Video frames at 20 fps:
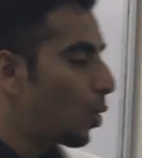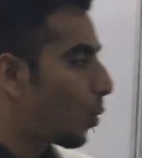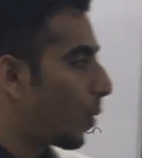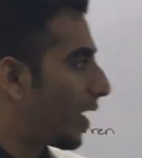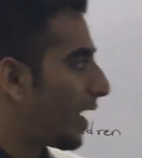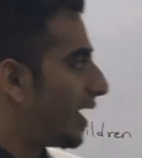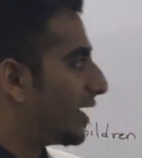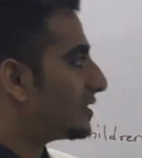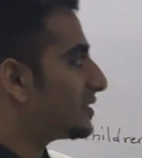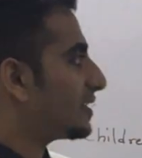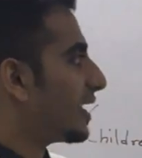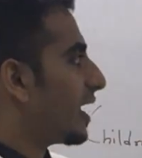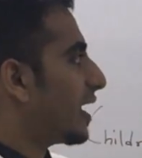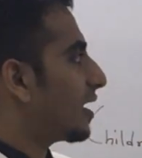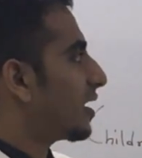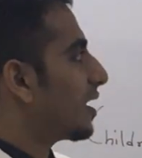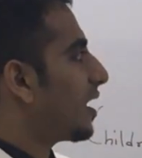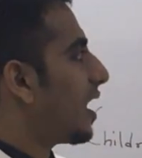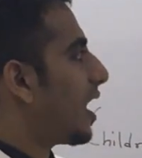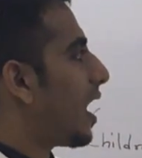when I
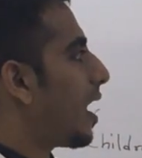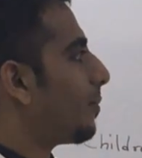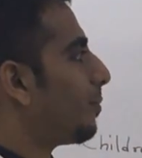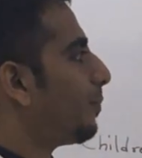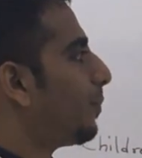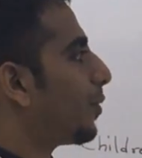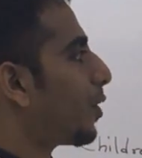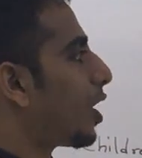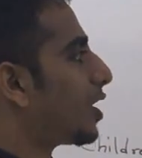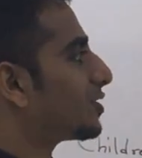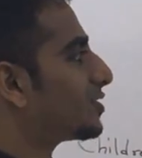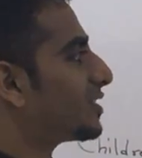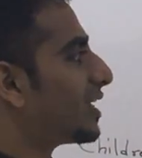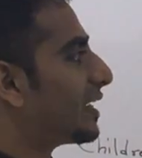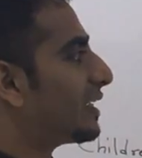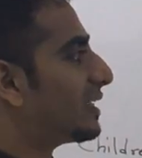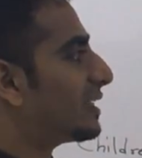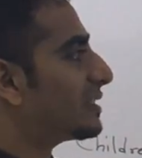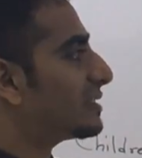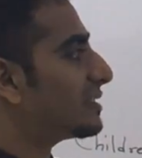say a
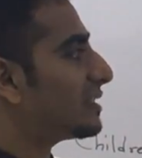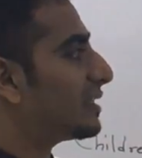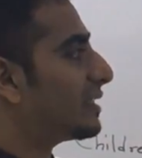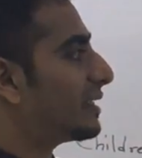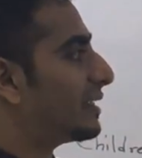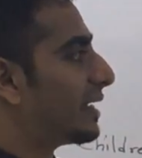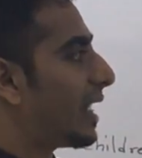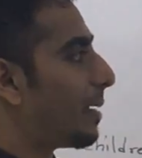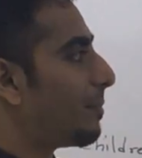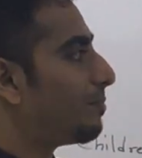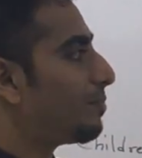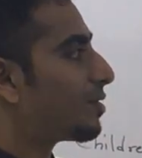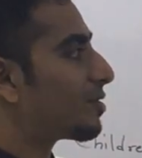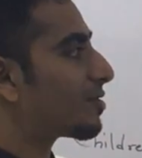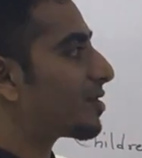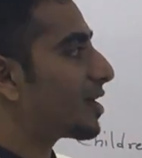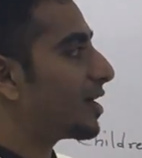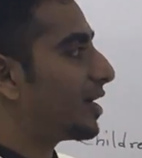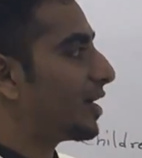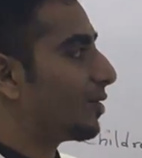project is a
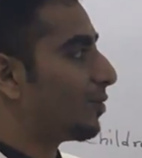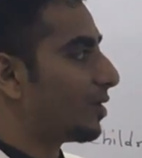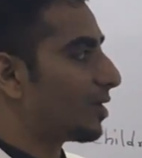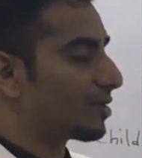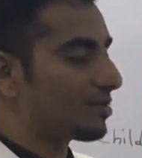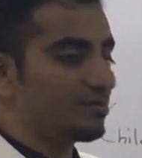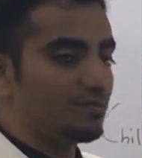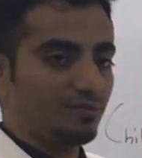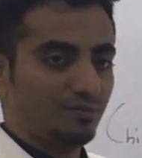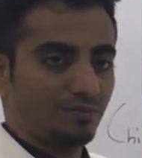temporary endeavor,